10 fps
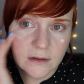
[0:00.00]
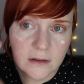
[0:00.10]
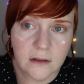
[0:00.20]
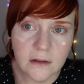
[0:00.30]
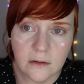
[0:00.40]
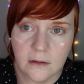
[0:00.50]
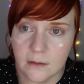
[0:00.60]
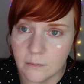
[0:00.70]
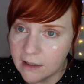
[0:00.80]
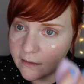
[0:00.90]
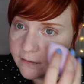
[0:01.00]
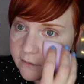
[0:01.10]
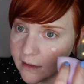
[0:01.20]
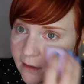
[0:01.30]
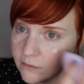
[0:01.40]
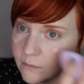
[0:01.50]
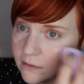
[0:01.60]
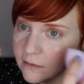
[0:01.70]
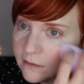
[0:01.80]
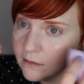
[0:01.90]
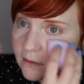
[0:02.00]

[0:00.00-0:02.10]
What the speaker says: here and blend it down a bit.